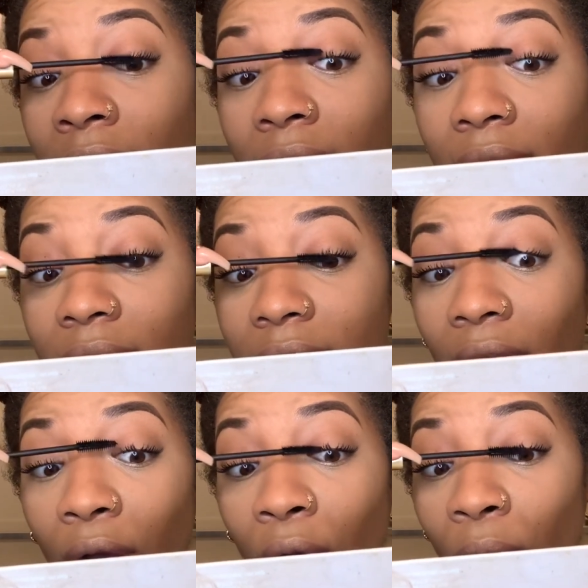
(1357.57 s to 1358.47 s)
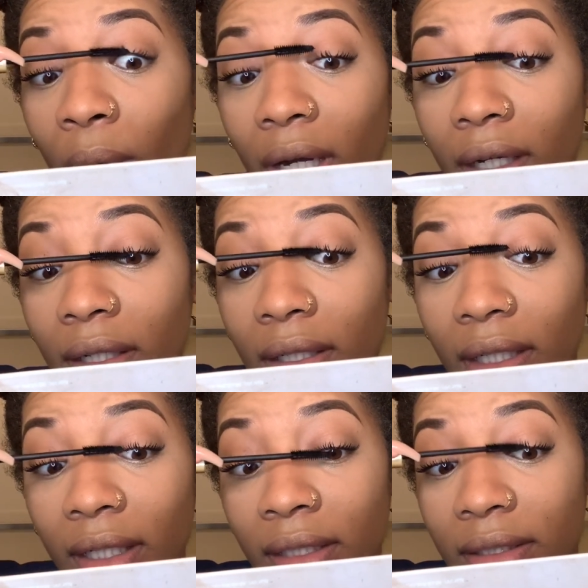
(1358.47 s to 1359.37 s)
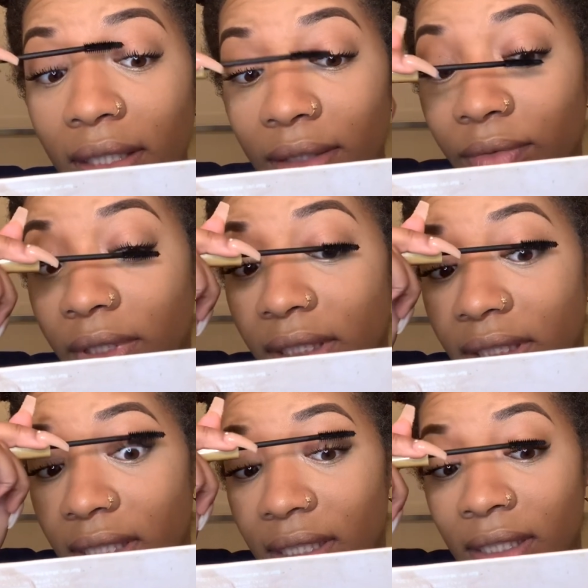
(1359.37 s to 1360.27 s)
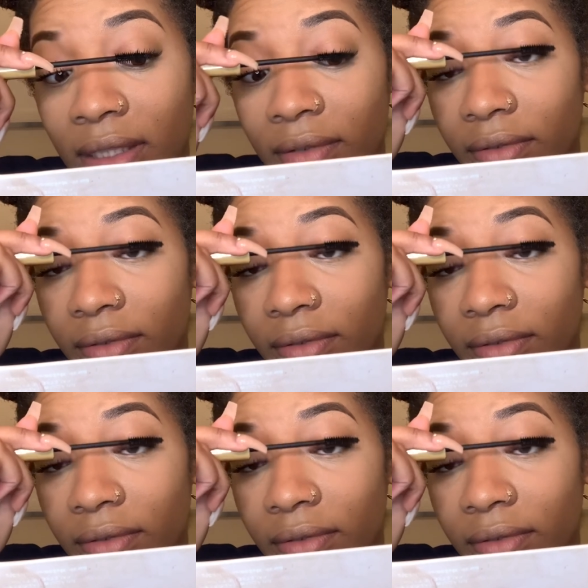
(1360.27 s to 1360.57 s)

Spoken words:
so, and it's like really sensitive.